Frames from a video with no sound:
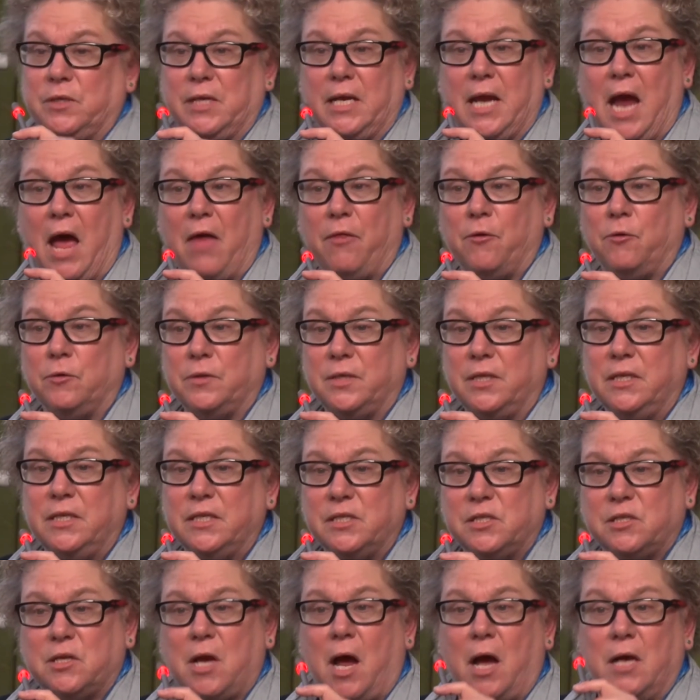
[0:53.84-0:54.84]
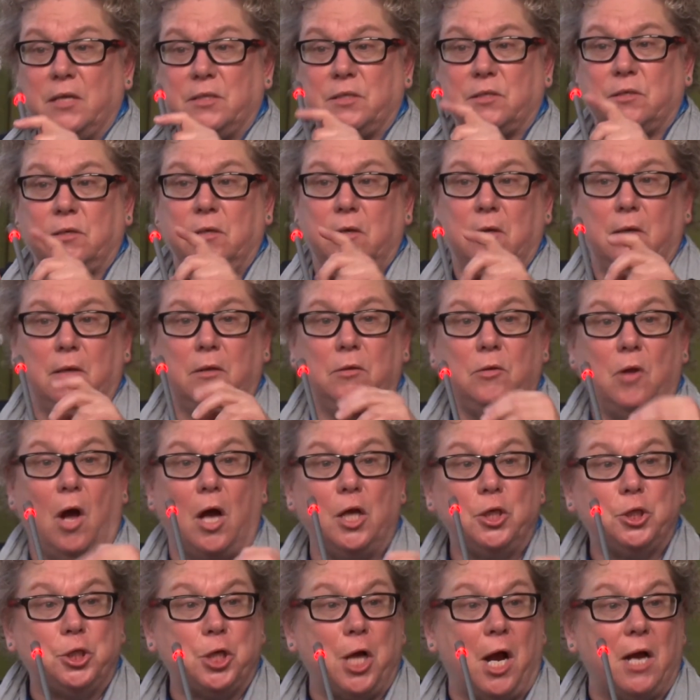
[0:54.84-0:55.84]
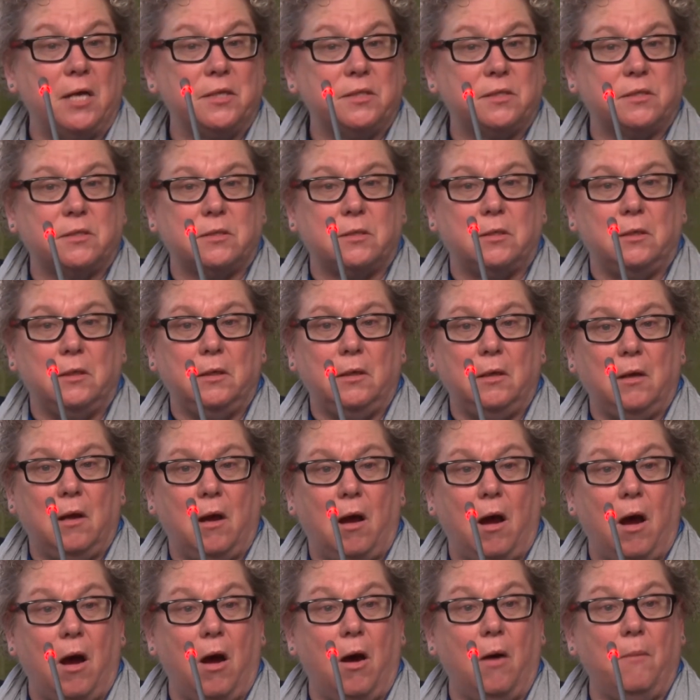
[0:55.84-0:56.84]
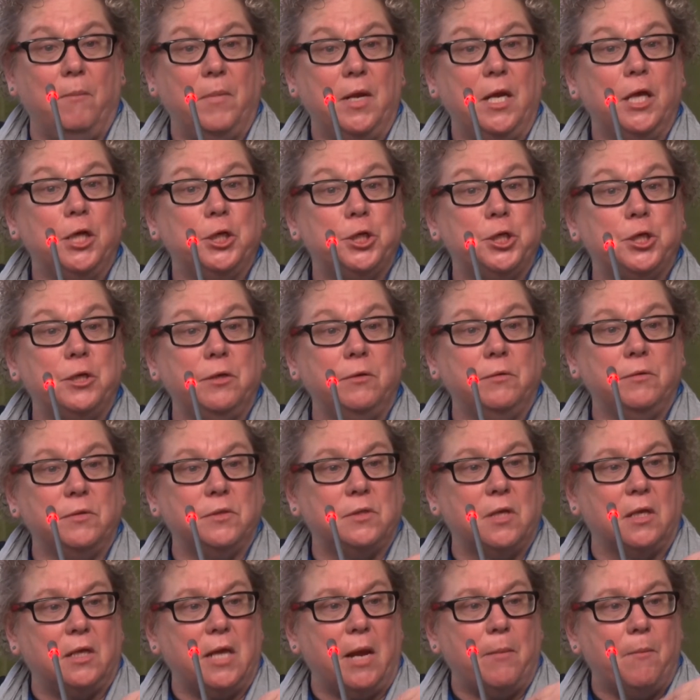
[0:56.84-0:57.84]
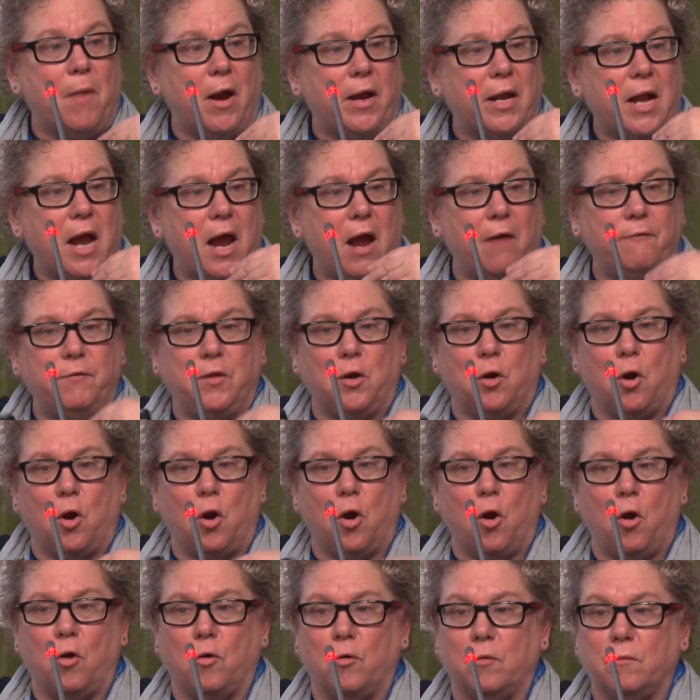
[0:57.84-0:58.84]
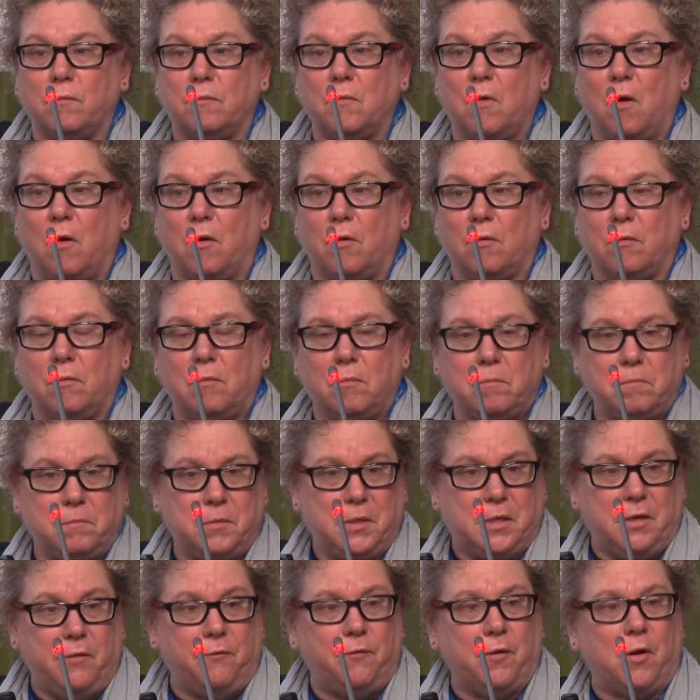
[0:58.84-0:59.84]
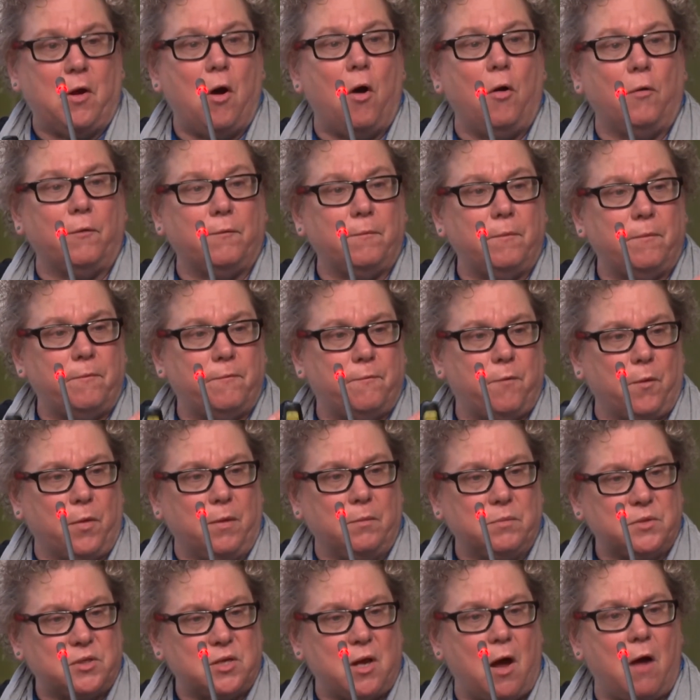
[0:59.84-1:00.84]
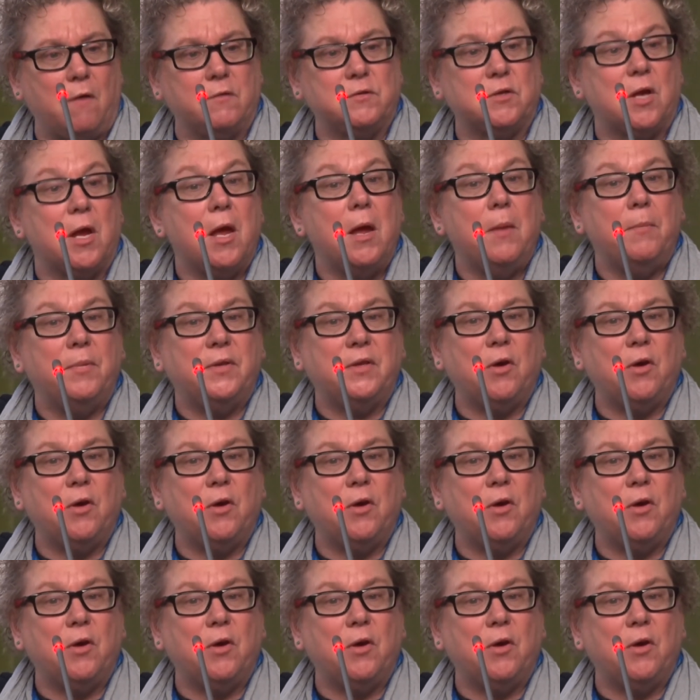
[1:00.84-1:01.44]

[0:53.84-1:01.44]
together to discuss not just issues that they might have that are difficult for themselves, but